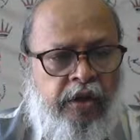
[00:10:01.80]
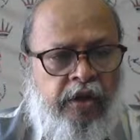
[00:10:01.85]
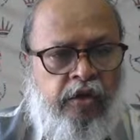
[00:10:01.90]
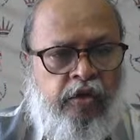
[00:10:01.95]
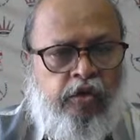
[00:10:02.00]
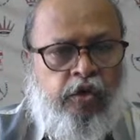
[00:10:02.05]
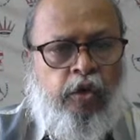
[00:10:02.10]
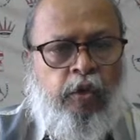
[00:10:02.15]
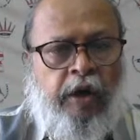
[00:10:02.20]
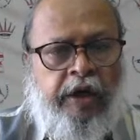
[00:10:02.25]

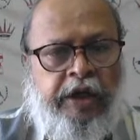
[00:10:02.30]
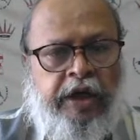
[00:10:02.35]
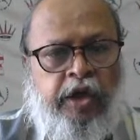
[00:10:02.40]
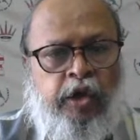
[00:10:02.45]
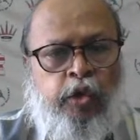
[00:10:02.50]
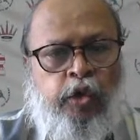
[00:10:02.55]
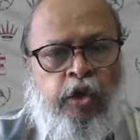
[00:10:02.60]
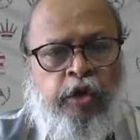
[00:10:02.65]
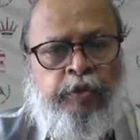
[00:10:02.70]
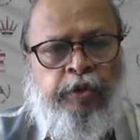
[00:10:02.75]
So what are you
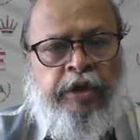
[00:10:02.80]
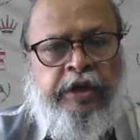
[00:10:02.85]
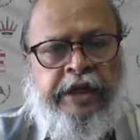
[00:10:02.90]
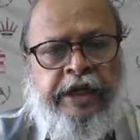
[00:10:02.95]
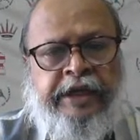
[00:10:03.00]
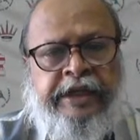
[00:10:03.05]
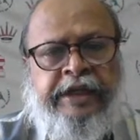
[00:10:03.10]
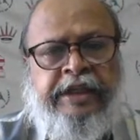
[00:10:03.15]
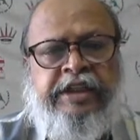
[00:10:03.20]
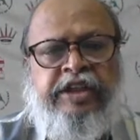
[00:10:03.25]
doing with
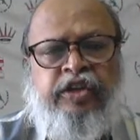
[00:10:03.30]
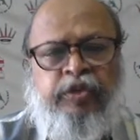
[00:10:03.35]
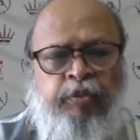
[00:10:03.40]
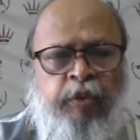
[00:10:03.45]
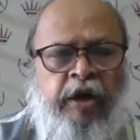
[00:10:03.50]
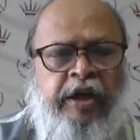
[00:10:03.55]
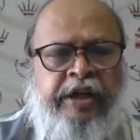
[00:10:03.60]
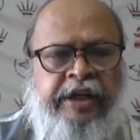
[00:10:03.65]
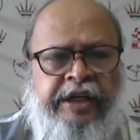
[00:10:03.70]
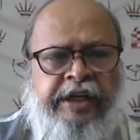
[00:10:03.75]
taking this
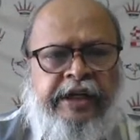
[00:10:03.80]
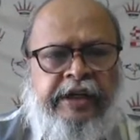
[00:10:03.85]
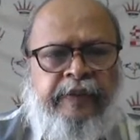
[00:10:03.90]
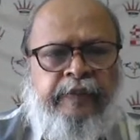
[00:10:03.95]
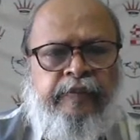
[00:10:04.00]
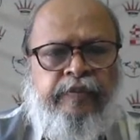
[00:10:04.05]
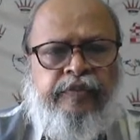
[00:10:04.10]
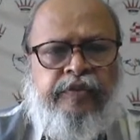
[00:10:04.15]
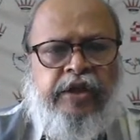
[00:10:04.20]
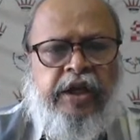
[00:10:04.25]
pawn here?
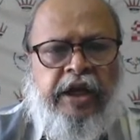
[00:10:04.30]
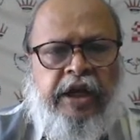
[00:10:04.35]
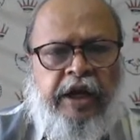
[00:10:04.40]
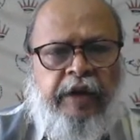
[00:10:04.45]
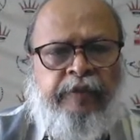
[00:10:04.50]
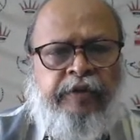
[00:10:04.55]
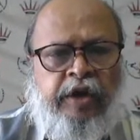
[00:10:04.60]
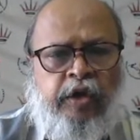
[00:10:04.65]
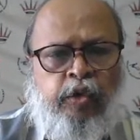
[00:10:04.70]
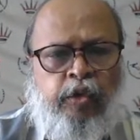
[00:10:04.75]

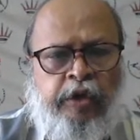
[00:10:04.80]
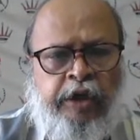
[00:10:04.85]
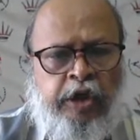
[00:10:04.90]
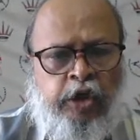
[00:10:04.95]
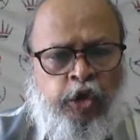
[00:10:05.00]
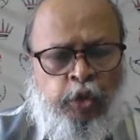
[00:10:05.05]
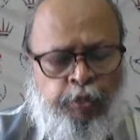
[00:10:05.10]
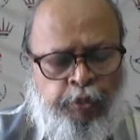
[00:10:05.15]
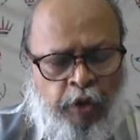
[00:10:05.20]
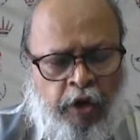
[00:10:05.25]
After rook
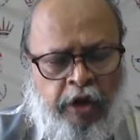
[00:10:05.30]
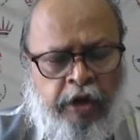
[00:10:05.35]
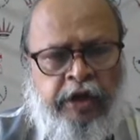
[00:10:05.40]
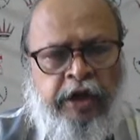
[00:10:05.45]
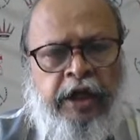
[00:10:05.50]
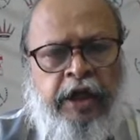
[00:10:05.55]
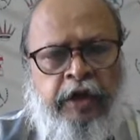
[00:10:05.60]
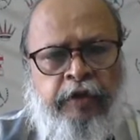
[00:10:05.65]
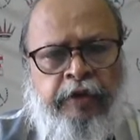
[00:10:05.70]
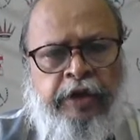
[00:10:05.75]
into pawn,
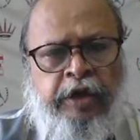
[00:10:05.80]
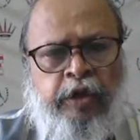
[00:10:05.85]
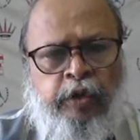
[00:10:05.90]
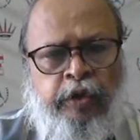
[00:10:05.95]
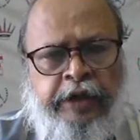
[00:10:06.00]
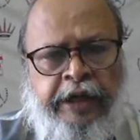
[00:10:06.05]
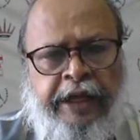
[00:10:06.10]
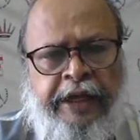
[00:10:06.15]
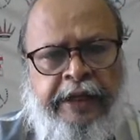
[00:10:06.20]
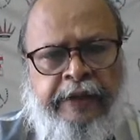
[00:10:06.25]
when you
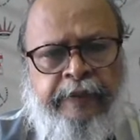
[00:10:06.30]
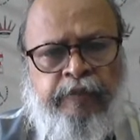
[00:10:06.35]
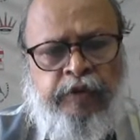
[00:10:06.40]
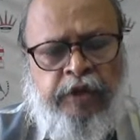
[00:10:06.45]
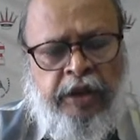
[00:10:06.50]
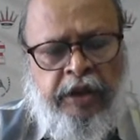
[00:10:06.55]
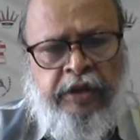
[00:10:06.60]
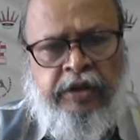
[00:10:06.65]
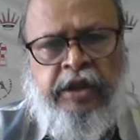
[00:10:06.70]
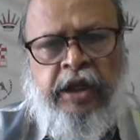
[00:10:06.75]
take
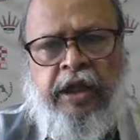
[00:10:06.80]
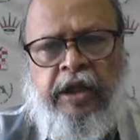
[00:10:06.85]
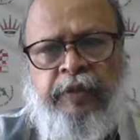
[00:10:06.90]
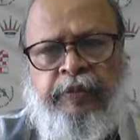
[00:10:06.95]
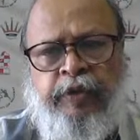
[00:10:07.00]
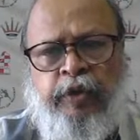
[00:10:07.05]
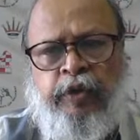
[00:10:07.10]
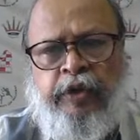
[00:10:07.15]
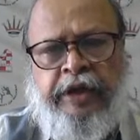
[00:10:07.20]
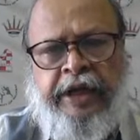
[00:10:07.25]
the, if
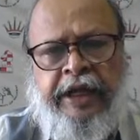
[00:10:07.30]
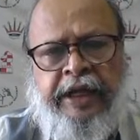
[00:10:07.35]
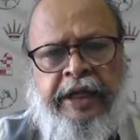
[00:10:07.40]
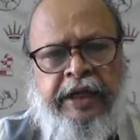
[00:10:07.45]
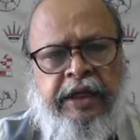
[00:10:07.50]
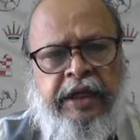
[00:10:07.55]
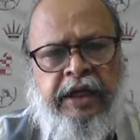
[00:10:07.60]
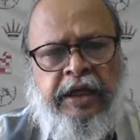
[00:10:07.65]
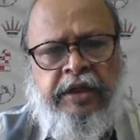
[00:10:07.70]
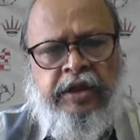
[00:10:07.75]
you
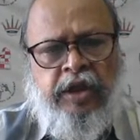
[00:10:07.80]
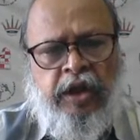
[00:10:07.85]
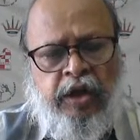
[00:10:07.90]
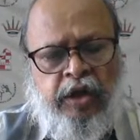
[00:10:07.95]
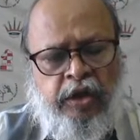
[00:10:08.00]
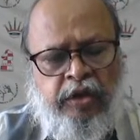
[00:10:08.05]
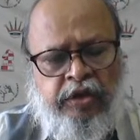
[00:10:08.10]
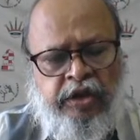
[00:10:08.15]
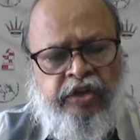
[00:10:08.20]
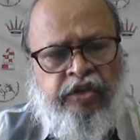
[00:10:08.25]
take
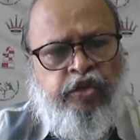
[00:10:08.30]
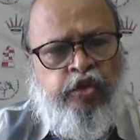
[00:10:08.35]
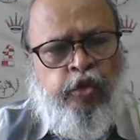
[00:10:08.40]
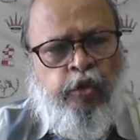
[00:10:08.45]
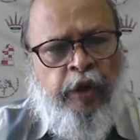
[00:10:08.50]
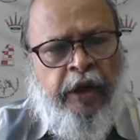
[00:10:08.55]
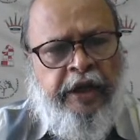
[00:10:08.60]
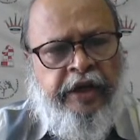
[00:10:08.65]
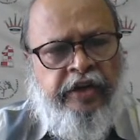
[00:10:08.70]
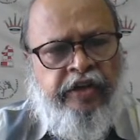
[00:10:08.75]
the, this
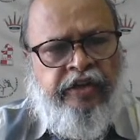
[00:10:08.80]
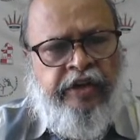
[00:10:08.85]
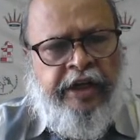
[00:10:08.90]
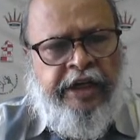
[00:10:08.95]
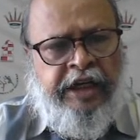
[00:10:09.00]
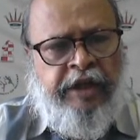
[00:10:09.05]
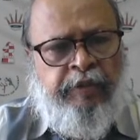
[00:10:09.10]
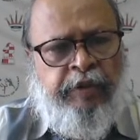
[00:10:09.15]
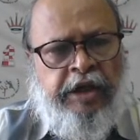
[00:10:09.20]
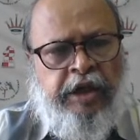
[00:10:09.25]
square is
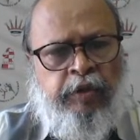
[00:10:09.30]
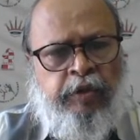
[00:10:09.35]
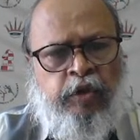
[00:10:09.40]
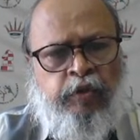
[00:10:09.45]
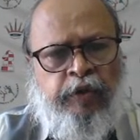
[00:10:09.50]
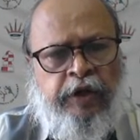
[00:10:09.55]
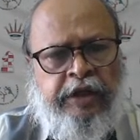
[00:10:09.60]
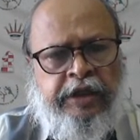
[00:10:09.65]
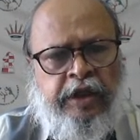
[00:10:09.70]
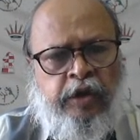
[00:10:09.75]
unavailable
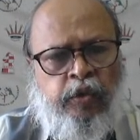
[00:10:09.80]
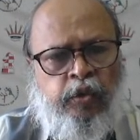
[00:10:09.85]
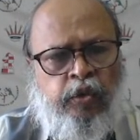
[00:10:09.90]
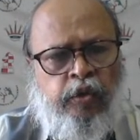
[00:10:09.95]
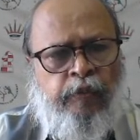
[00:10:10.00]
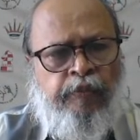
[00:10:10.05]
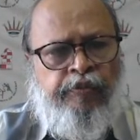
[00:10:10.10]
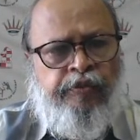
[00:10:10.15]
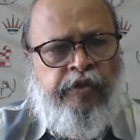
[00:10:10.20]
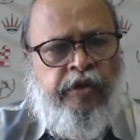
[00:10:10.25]
for the rook.
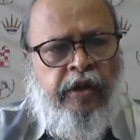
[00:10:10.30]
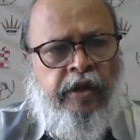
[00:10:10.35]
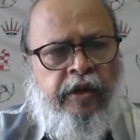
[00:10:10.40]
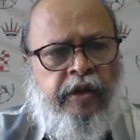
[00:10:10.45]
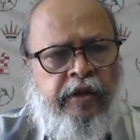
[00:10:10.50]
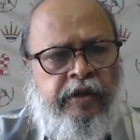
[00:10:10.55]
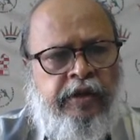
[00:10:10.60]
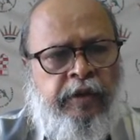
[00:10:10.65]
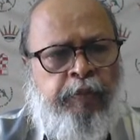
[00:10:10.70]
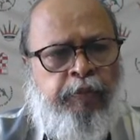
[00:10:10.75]

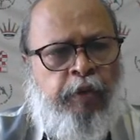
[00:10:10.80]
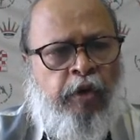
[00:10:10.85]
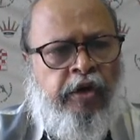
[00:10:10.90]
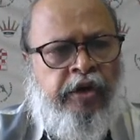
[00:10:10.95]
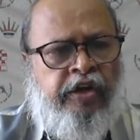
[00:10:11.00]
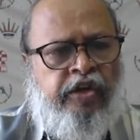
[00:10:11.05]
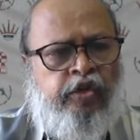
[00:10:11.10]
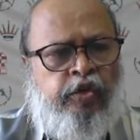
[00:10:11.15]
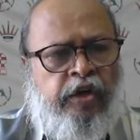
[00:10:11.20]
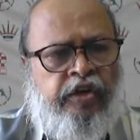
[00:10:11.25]
The pawn
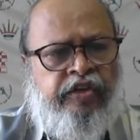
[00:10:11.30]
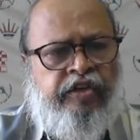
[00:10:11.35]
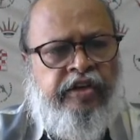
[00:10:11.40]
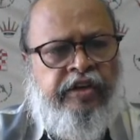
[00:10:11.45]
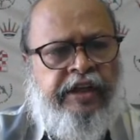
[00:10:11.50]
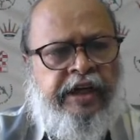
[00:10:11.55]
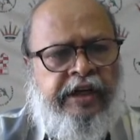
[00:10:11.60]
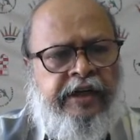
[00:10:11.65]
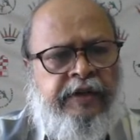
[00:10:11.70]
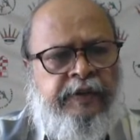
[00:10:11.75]
is watching
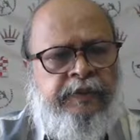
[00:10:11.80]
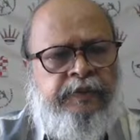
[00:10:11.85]
that.